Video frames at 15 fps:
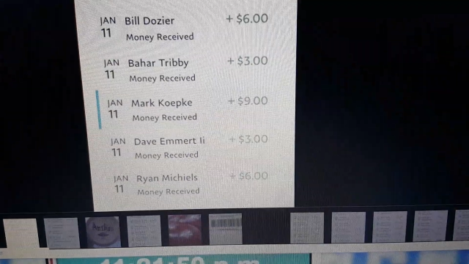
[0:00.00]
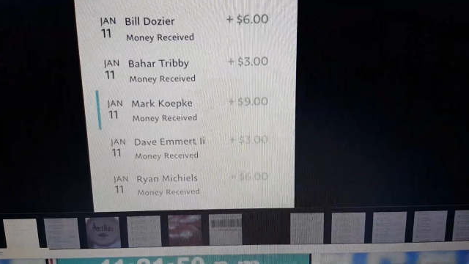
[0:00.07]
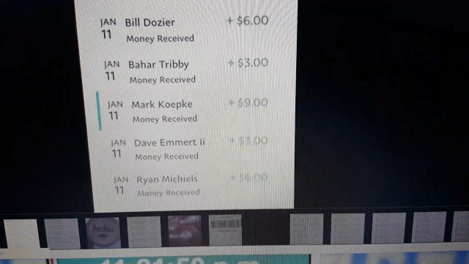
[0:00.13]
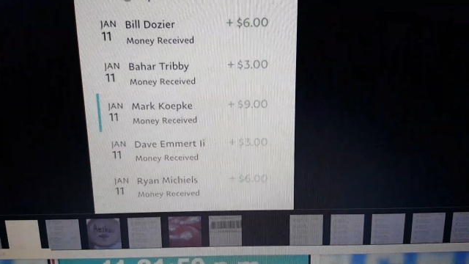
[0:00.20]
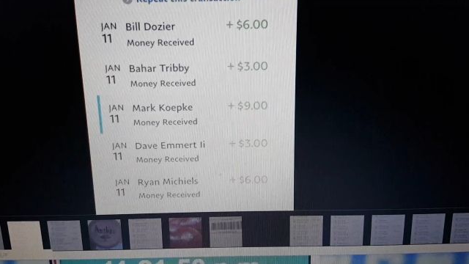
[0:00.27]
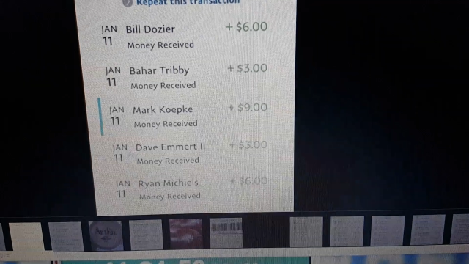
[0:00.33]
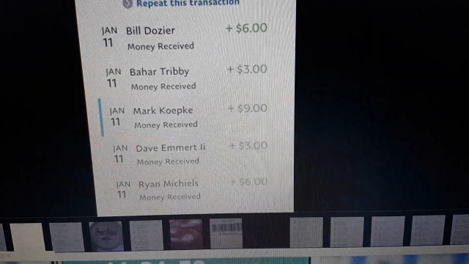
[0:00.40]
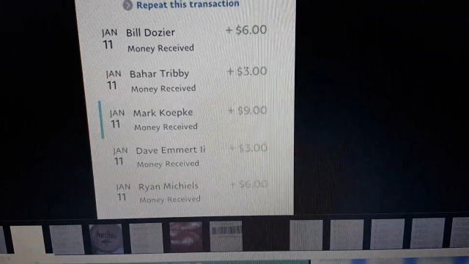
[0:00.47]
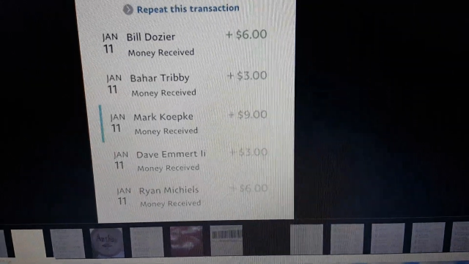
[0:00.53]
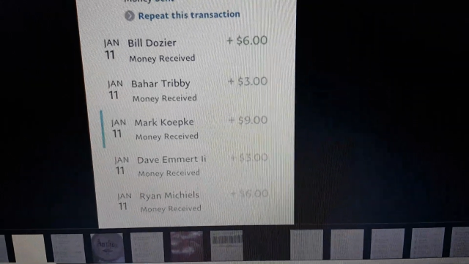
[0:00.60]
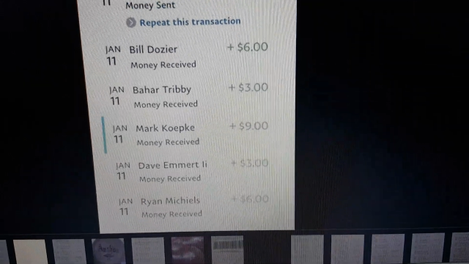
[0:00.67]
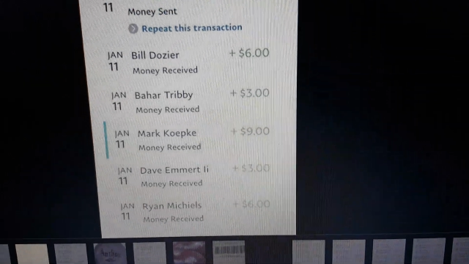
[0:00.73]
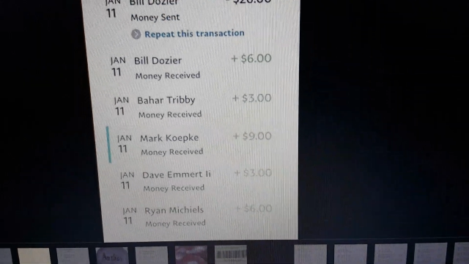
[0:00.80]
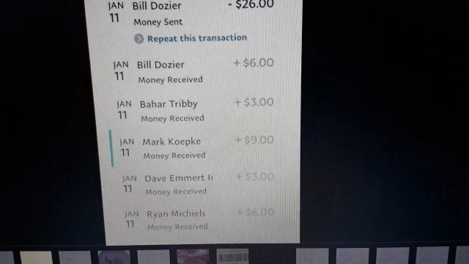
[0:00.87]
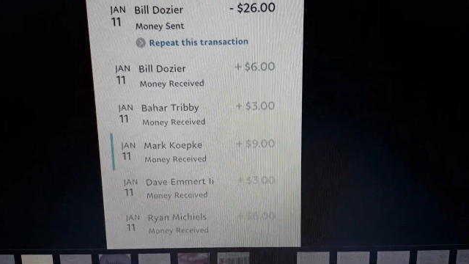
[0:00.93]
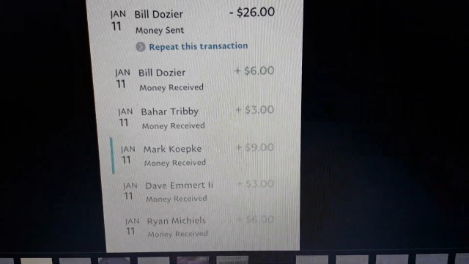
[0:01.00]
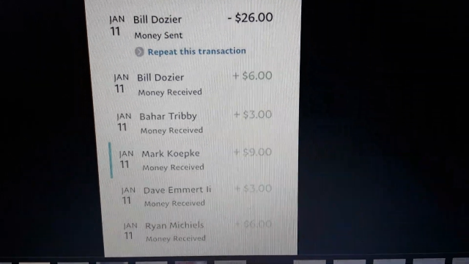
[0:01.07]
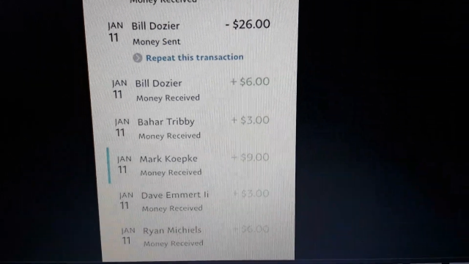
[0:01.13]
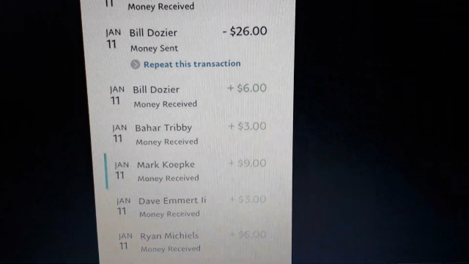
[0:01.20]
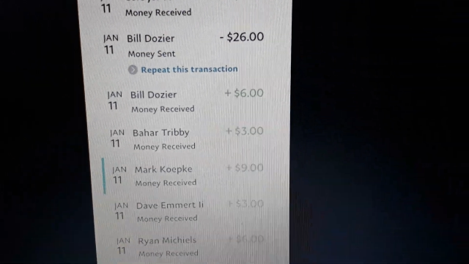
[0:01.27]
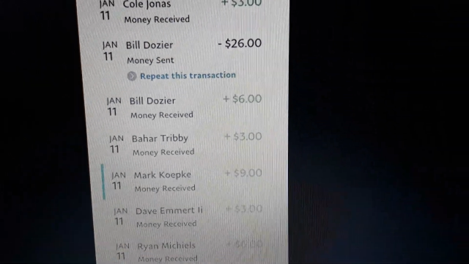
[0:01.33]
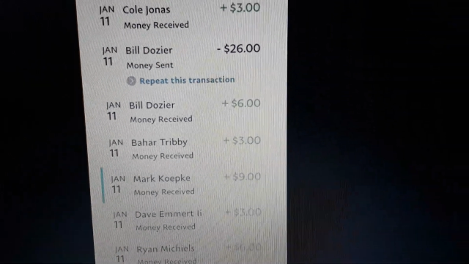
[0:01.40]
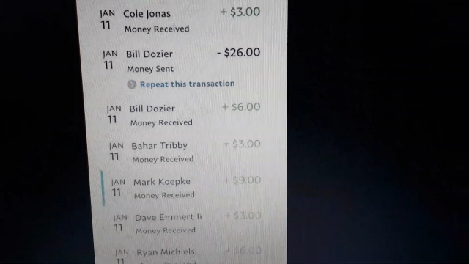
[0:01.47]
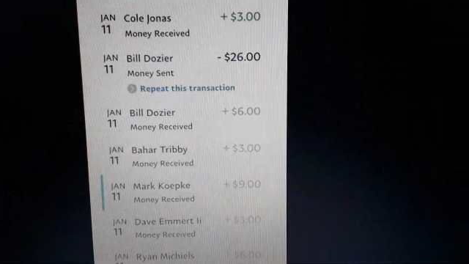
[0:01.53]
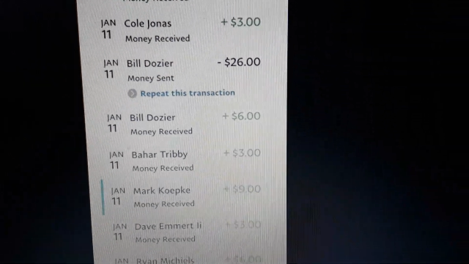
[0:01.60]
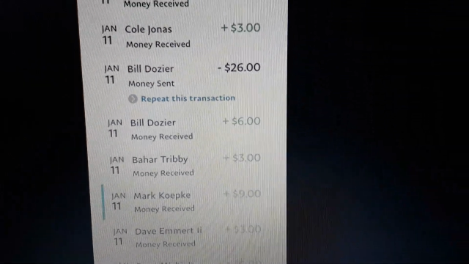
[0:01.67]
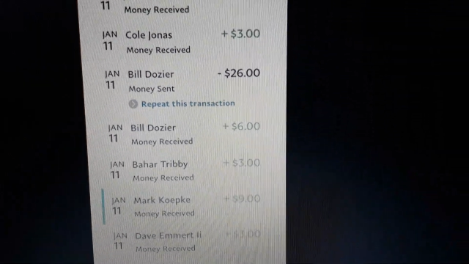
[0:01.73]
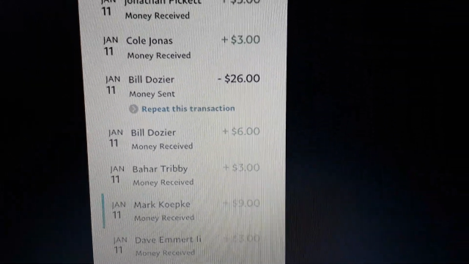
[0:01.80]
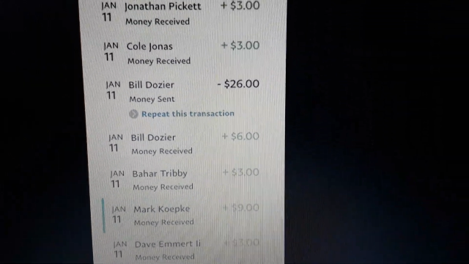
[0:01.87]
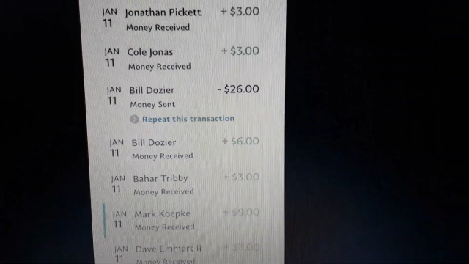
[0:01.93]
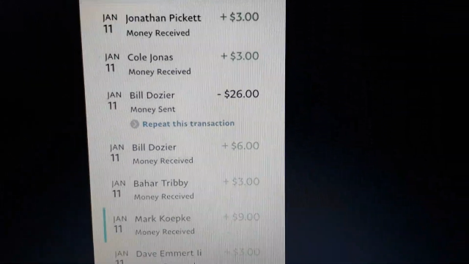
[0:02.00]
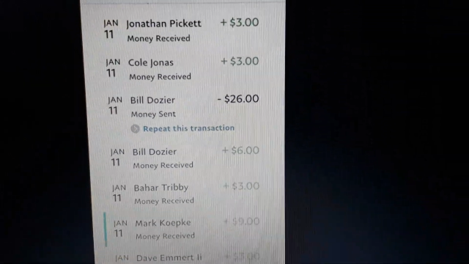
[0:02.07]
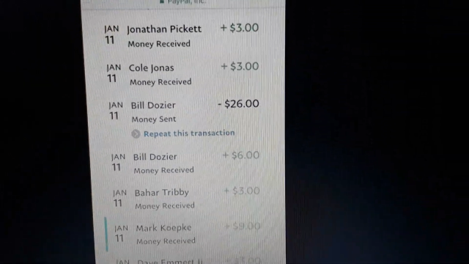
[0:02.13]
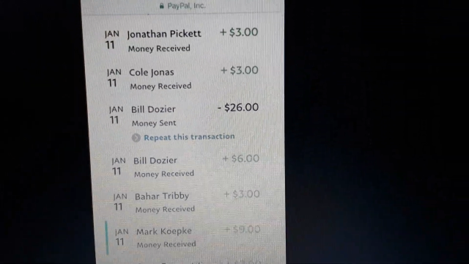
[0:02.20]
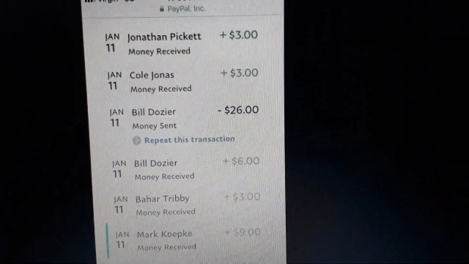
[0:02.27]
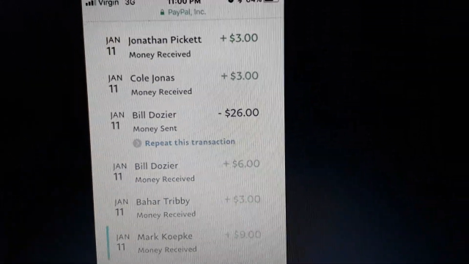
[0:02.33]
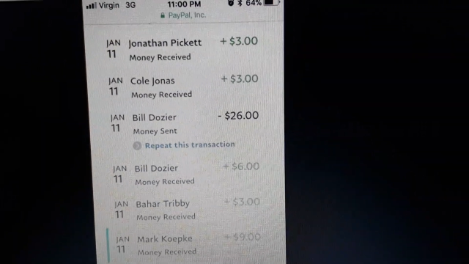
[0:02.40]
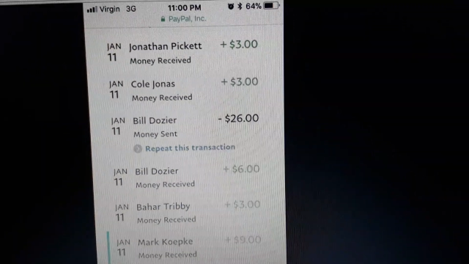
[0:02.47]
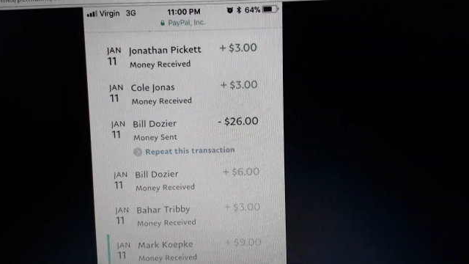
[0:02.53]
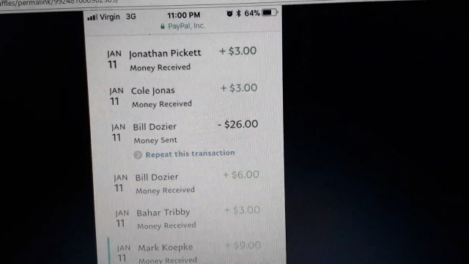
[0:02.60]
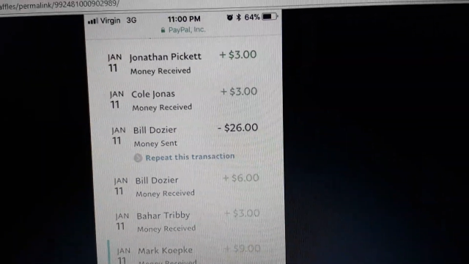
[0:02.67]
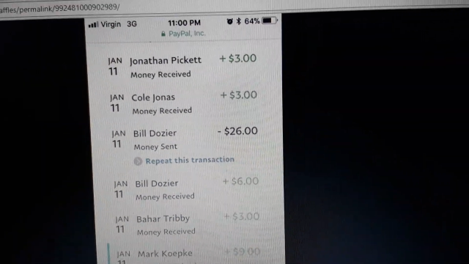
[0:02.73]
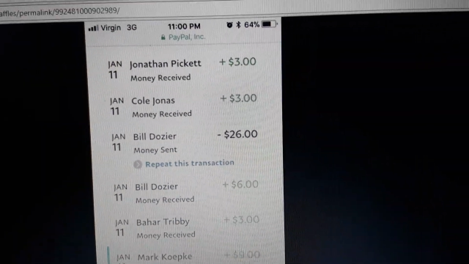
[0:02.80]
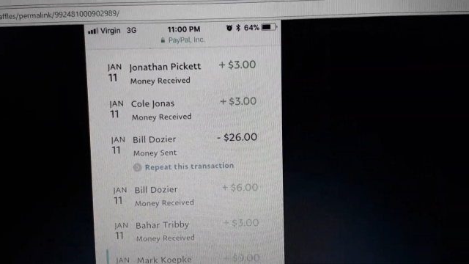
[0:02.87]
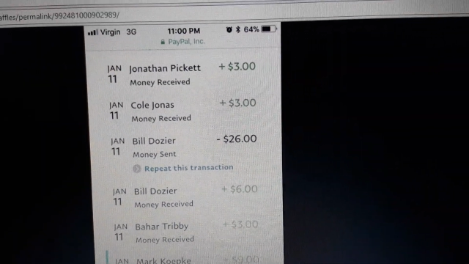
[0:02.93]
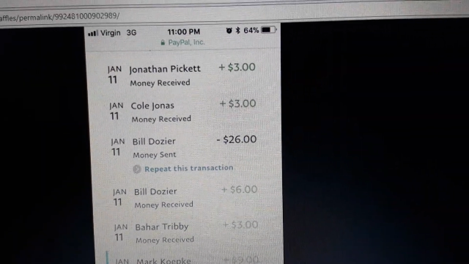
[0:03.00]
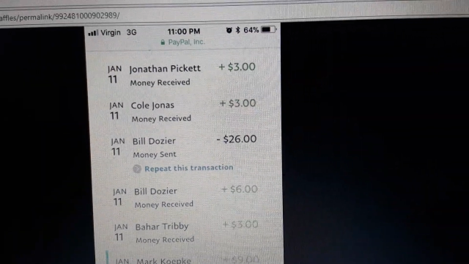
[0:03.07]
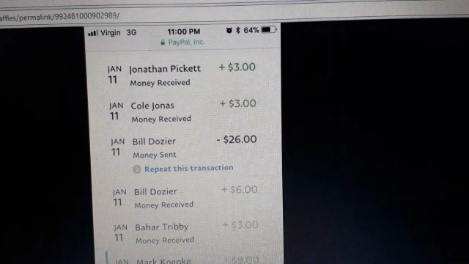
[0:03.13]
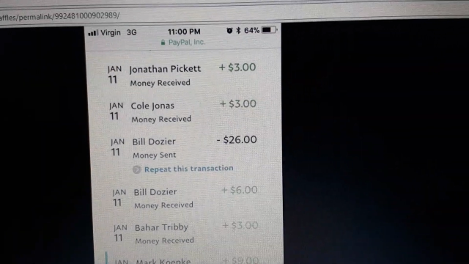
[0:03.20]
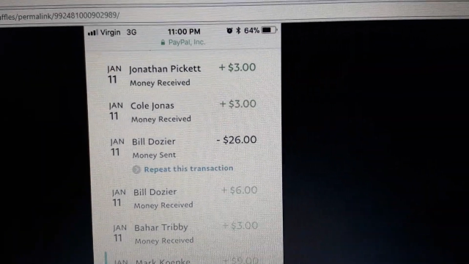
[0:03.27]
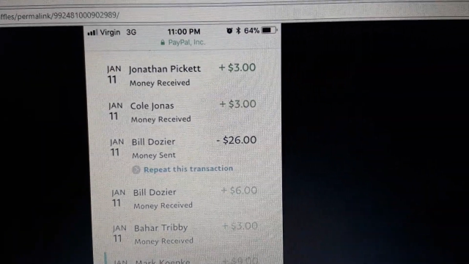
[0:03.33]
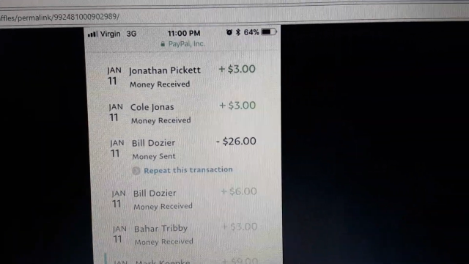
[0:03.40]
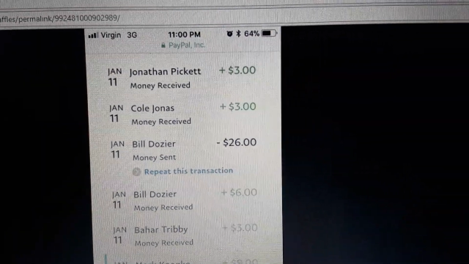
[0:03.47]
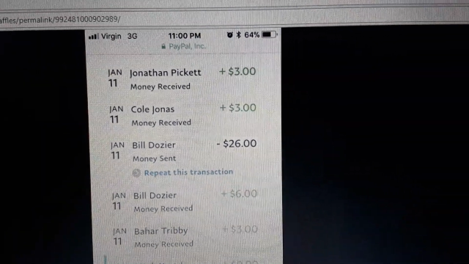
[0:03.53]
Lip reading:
[unreadable: no face in view]